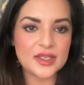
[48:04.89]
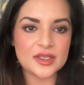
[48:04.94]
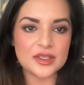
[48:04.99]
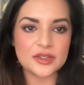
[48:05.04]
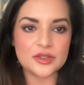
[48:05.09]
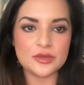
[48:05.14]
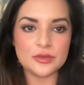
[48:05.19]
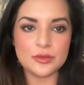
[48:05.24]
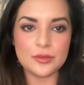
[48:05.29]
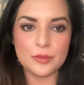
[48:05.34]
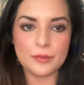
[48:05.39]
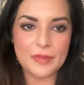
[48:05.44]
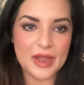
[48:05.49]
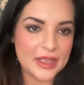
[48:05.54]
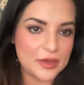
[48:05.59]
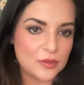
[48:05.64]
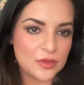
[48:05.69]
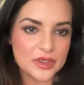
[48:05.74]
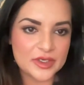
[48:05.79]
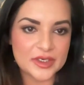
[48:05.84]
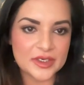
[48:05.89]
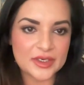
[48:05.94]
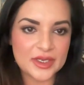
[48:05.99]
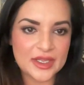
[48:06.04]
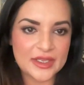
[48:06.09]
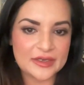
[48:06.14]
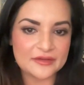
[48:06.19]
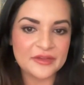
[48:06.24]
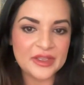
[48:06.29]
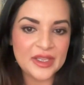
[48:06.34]
You might want to
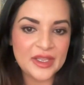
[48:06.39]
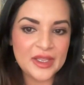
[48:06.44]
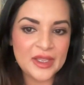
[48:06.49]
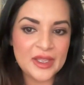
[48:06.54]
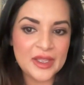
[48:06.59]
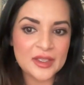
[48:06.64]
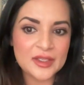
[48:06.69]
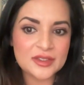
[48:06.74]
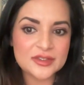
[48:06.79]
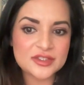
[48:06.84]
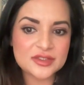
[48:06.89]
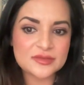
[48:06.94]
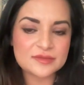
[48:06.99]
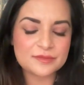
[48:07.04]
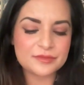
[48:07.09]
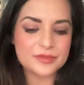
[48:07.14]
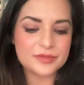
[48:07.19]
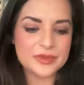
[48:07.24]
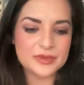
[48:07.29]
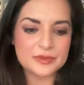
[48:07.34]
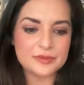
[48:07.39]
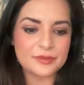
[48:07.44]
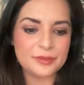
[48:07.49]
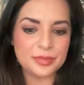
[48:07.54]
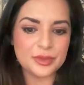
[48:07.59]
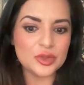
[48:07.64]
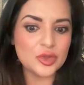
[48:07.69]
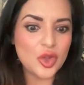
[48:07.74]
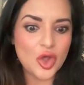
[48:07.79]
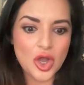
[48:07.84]
kind of
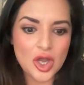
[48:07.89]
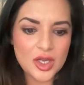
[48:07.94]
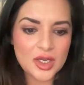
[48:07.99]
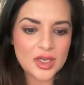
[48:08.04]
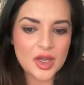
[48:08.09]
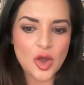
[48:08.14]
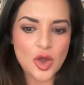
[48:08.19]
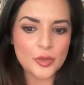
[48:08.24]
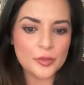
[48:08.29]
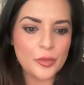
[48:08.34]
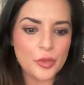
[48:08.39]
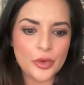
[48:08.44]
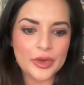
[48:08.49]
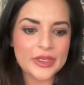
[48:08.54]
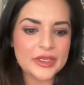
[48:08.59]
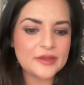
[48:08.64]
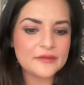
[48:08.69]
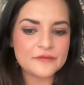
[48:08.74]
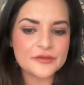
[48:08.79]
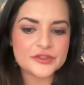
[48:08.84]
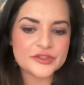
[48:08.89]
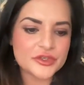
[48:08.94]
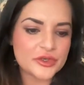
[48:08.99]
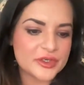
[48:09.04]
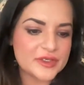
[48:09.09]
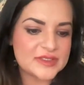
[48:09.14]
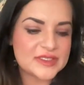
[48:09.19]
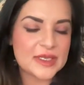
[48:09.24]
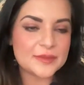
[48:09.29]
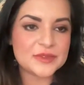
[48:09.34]
block onboarding for
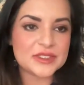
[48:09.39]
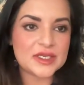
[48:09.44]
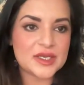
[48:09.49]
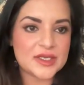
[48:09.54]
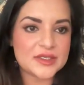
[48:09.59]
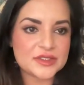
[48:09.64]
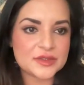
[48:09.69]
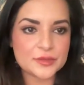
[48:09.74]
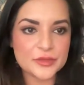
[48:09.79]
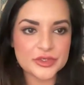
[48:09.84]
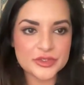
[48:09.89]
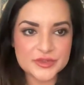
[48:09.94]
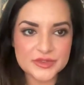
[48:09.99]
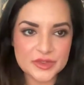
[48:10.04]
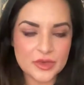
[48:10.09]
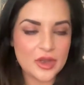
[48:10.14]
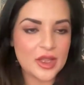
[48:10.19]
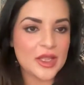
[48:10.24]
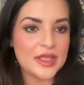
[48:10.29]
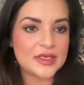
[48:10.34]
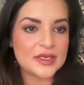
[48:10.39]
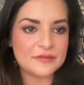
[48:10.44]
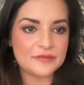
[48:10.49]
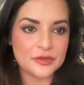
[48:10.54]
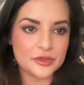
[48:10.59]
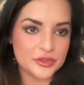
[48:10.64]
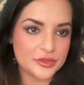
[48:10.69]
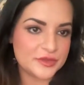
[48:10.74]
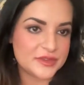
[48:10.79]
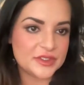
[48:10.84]
certain types of customers, and if you're
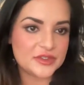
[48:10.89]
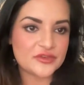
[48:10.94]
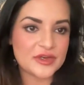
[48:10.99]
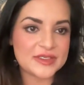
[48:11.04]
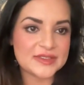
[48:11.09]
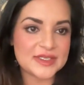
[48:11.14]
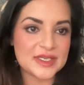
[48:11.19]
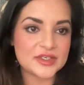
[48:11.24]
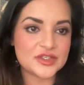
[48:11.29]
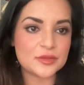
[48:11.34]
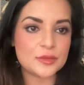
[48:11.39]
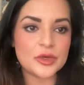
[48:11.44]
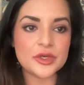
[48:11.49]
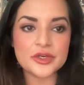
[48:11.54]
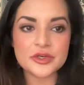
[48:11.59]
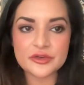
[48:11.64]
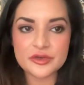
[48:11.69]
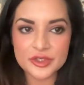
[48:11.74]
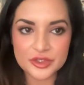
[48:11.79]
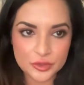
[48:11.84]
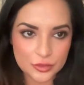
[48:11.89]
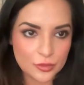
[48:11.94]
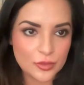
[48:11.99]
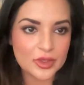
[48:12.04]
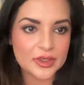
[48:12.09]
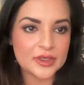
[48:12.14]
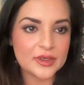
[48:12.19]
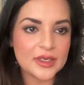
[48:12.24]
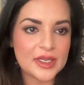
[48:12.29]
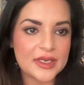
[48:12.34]
using transaction monitoring, you
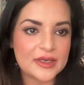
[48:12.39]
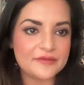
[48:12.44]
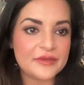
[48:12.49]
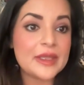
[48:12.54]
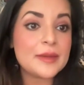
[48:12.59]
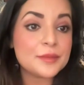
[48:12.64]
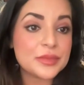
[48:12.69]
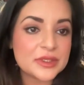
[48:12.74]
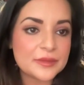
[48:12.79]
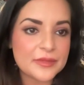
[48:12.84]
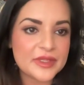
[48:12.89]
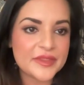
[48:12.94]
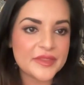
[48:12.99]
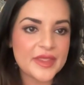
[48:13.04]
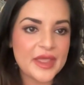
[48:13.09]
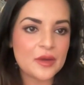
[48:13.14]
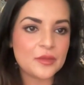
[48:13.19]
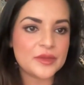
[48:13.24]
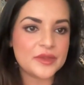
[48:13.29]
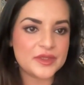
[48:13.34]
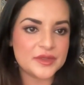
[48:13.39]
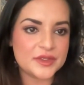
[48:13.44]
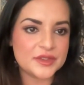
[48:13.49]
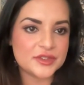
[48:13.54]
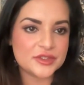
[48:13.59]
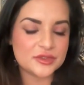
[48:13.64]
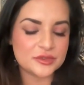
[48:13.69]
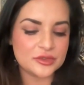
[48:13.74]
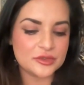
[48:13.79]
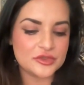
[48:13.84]
want to kind of implement that within the
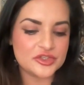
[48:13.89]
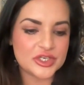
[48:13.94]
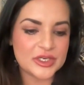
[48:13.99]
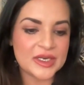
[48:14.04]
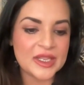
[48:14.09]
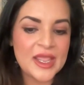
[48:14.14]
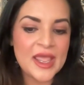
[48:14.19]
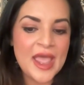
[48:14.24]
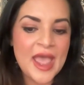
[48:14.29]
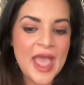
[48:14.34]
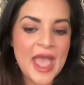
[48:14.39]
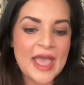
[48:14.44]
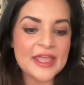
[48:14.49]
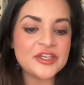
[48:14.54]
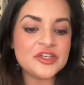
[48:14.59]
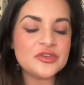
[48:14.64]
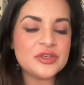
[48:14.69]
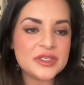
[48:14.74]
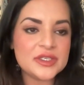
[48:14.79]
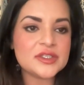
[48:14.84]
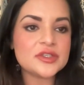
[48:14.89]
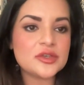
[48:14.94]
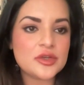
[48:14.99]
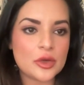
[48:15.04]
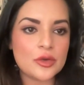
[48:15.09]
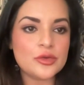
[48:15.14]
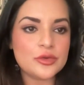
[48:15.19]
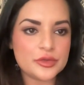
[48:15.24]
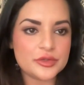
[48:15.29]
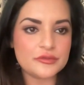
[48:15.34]
solution, and you need to know
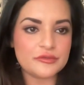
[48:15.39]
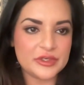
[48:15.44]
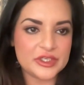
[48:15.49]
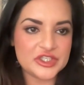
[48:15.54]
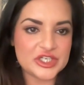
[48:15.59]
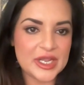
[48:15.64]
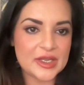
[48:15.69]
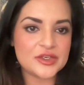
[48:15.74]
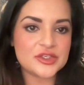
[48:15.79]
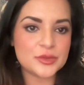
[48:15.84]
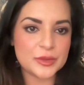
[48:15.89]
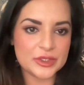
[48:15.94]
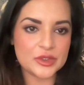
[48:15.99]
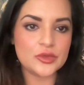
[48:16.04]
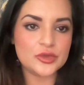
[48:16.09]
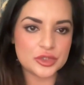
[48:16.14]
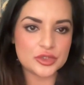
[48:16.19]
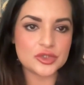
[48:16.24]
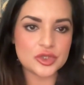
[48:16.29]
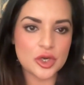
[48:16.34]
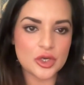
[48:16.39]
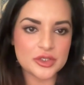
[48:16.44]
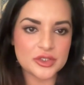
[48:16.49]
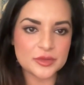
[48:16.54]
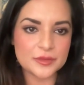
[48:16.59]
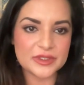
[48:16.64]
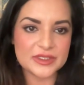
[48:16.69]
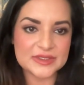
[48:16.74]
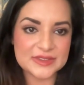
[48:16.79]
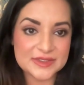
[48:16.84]
who to reach out to and who to talk to,
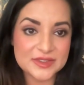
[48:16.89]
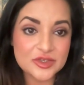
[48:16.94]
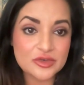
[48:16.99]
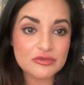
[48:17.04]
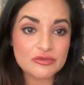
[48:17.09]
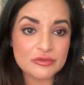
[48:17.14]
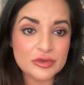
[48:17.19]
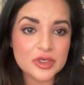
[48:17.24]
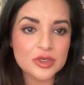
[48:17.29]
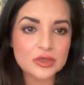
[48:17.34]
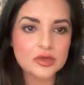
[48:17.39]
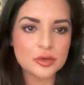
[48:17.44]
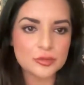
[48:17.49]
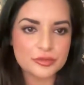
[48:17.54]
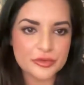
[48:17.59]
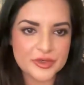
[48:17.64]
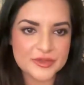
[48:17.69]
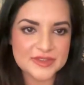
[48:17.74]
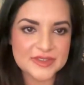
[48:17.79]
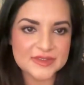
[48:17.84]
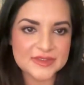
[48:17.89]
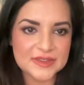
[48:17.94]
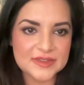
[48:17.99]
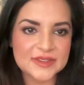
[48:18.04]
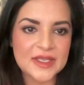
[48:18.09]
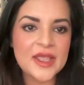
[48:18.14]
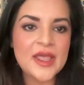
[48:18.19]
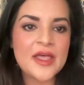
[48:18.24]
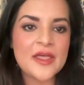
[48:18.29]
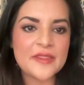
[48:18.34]
because these are critical processes
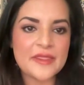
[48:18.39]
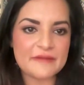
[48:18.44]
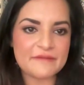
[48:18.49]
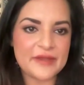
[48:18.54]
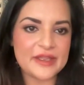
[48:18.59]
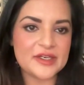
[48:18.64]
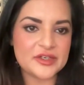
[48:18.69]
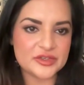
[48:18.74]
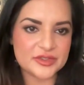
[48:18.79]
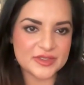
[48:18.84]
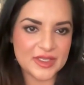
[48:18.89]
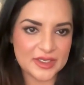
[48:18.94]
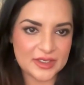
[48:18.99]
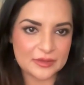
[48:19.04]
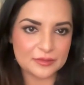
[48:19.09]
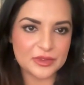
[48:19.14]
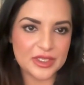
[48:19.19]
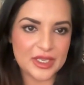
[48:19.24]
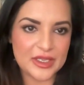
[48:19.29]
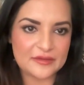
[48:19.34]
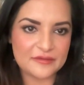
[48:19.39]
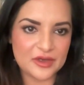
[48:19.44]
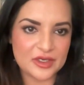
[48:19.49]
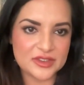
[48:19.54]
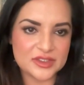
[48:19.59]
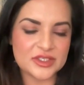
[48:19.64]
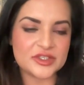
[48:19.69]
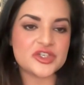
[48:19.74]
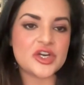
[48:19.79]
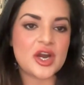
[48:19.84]
that vendors like Comply
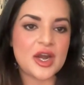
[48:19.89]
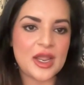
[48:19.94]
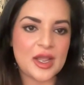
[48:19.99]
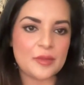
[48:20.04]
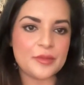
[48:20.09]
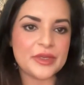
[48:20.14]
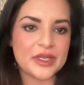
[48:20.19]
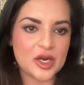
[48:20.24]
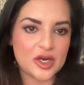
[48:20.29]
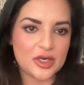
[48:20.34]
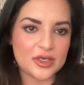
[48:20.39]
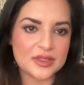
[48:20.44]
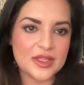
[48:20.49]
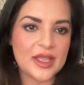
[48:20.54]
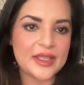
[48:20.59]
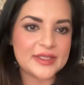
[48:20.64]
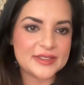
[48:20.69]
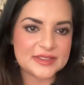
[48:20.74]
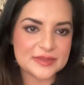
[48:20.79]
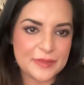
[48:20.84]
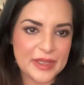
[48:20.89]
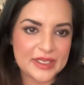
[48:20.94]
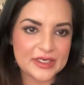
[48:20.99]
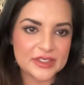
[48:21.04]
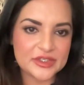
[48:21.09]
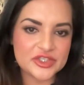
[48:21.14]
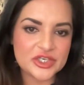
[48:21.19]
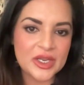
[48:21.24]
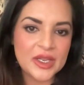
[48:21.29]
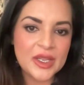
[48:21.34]
Advantage are helping clients
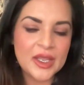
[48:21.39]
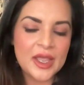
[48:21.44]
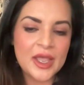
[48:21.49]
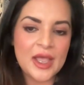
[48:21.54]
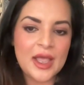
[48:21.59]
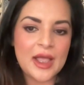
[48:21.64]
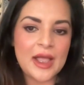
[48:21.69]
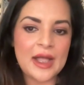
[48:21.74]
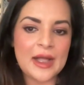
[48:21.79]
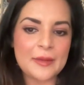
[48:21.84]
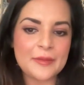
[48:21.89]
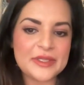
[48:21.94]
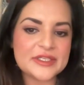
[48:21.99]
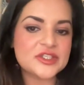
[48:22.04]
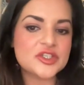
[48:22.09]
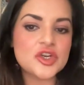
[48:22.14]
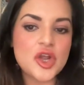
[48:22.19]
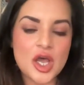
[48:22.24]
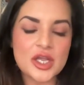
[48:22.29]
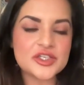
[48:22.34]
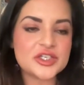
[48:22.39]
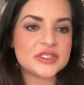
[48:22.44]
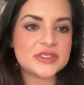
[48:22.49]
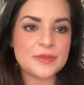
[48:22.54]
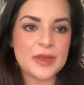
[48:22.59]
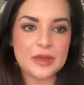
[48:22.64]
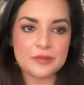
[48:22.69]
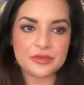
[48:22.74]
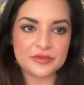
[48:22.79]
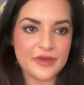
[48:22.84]
manage. It's not just
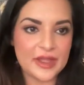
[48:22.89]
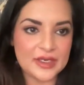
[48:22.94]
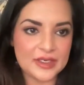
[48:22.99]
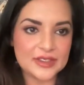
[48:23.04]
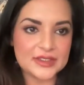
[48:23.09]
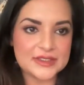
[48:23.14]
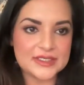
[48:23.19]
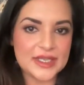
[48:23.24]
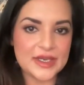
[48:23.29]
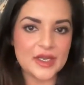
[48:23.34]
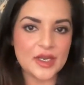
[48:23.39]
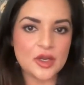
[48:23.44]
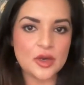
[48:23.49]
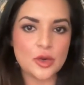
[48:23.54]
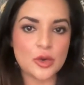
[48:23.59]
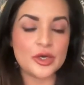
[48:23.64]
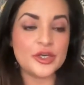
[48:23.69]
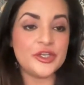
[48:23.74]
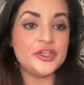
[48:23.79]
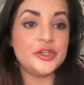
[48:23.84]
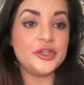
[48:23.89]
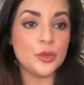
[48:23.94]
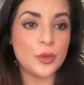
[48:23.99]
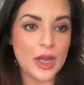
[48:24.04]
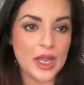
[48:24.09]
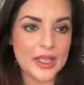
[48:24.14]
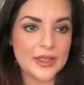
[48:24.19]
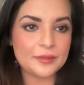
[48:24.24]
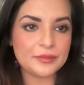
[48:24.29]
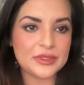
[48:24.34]
about providing a data or a
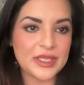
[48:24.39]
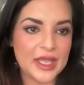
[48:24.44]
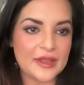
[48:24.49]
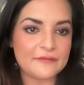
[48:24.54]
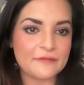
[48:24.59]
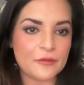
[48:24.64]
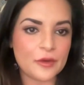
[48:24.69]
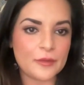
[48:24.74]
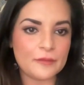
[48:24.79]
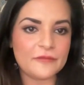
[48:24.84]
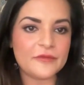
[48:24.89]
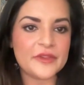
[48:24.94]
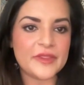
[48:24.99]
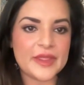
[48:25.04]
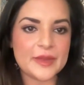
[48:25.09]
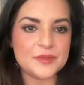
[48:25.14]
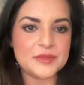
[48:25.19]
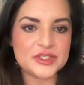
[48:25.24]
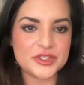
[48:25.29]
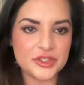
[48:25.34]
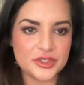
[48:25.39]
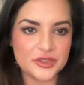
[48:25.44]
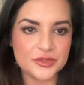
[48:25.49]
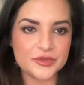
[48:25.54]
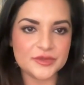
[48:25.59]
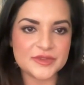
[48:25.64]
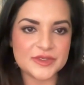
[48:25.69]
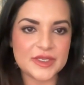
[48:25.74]
UI platform for them to use.